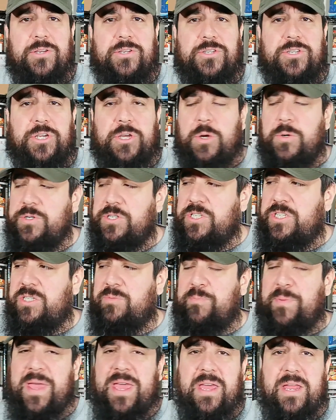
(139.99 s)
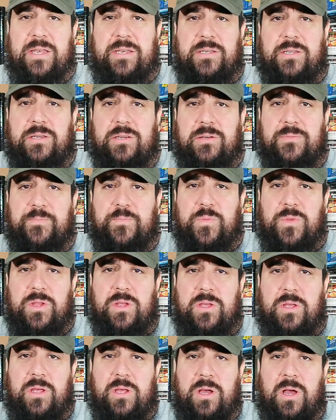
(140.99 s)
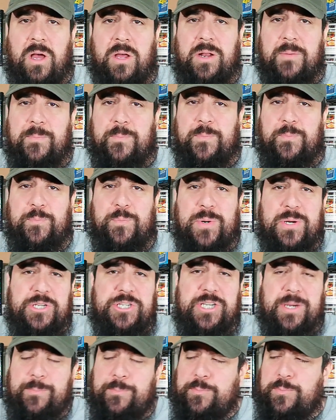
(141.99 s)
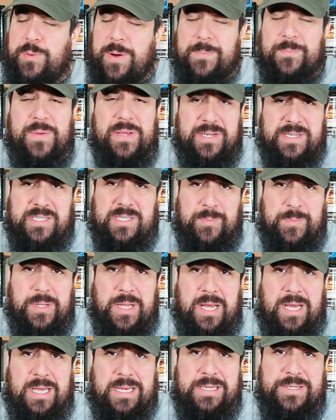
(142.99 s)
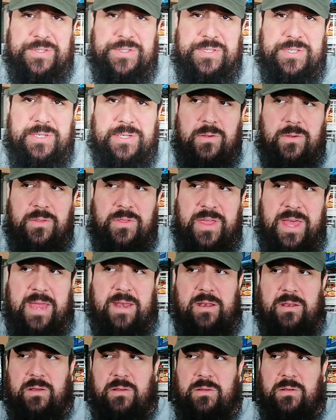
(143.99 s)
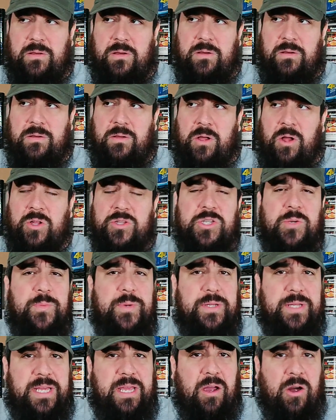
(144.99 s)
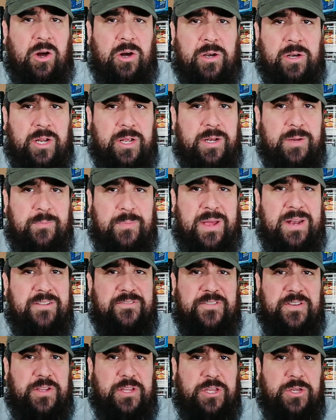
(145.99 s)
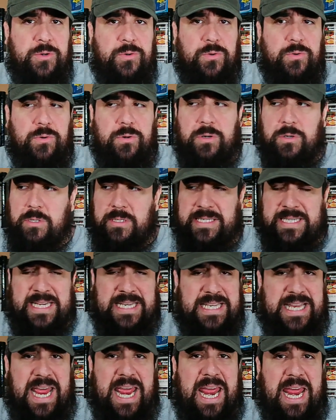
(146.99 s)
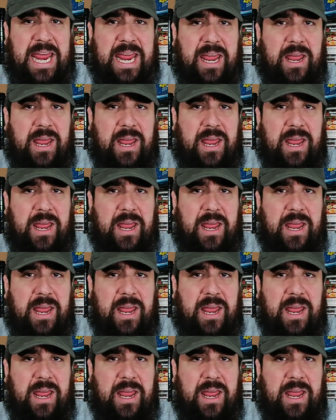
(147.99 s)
to go spend on a bunch of prepping supplies that ultimately aren't going to benefit you today